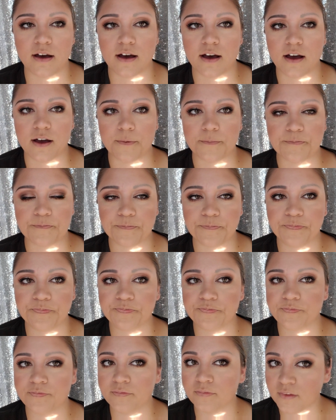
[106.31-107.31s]

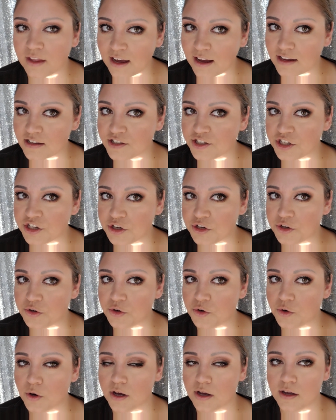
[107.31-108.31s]
As
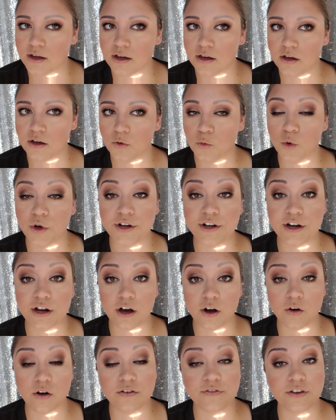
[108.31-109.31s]
you would
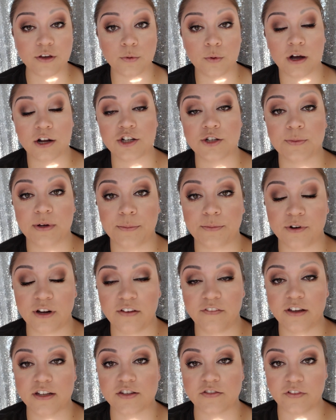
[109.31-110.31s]
know if you watched my
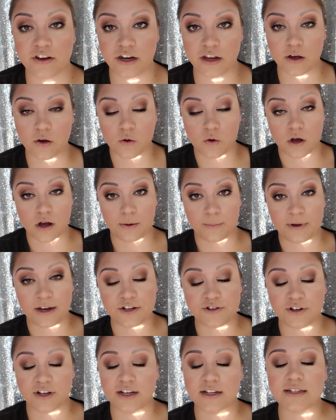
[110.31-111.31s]
previous video on
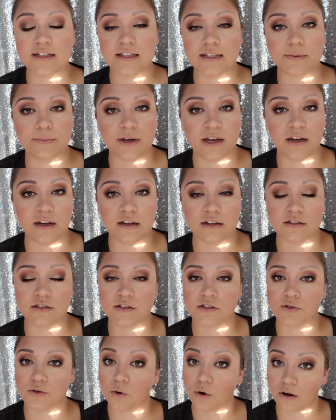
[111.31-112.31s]
my trichotillomania
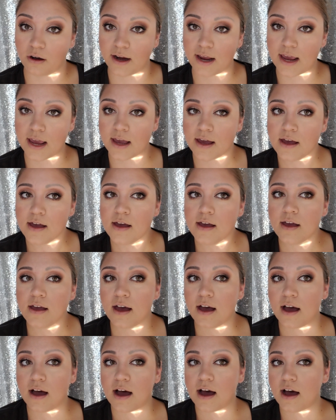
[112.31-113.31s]
story,
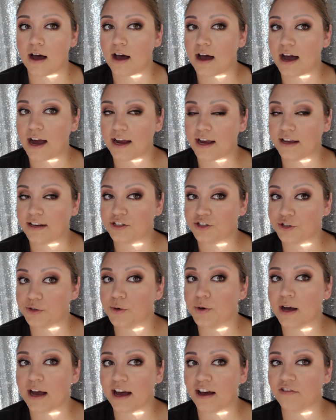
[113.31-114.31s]
I
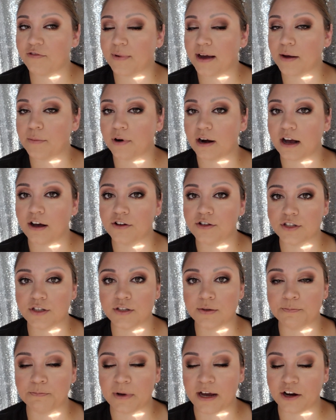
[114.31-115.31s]
do have my
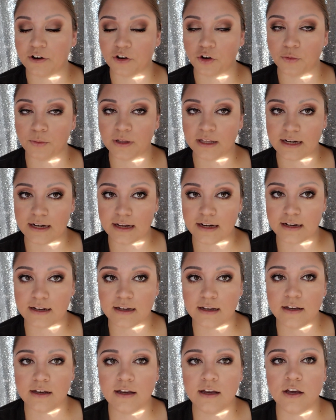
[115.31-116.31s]
brows microbladed,
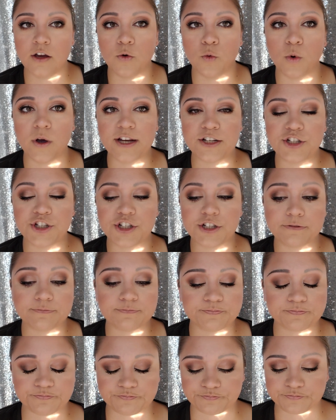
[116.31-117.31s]
which